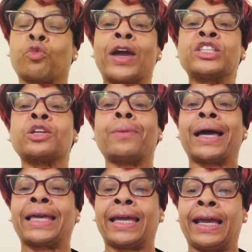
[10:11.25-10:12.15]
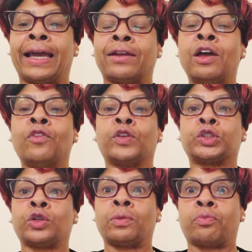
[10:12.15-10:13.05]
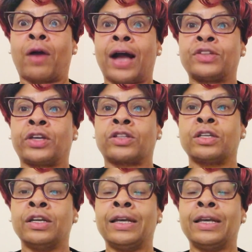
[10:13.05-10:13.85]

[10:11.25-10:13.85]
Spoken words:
raising my hand for certain projects.